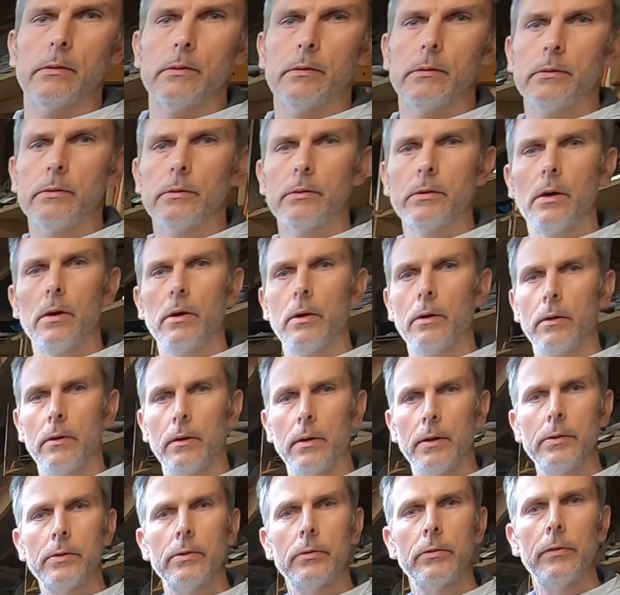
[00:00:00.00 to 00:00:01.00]
So
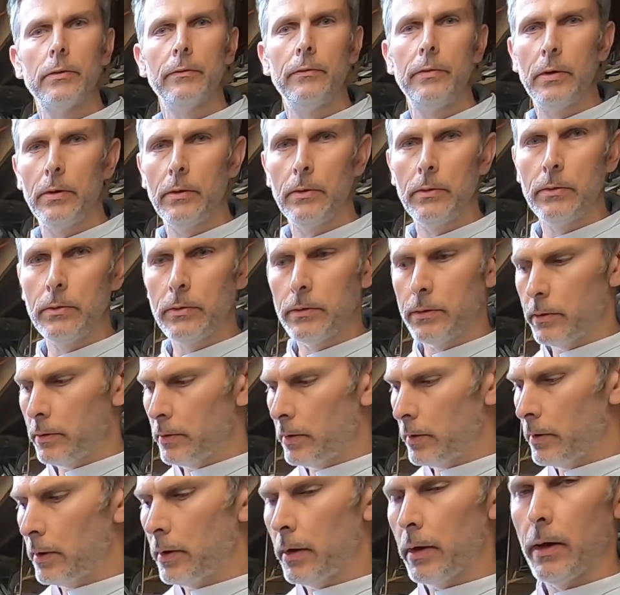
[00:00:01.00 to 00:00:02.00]
let's review.
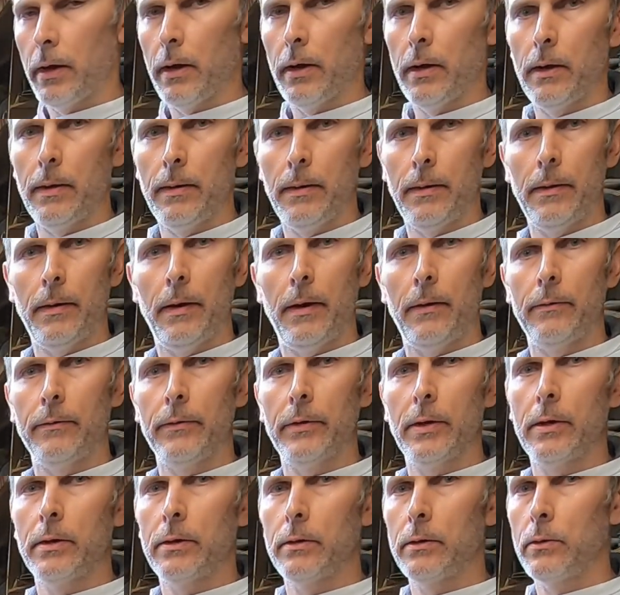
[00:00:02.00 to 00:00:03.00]
I've
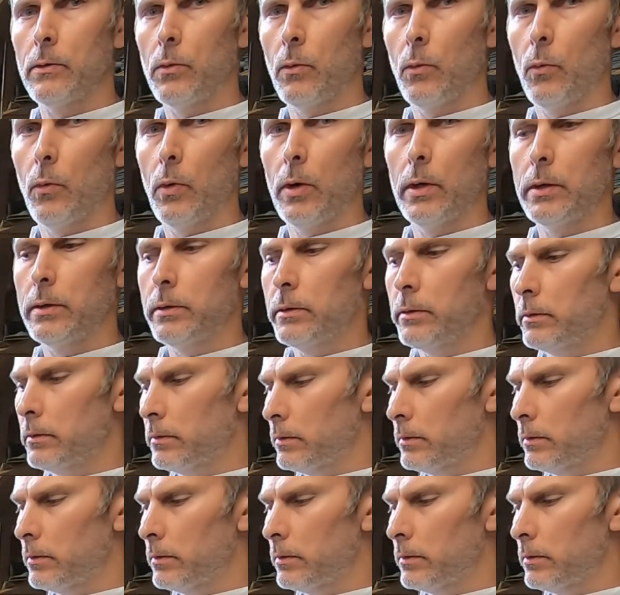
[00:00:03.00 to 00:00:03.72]
done one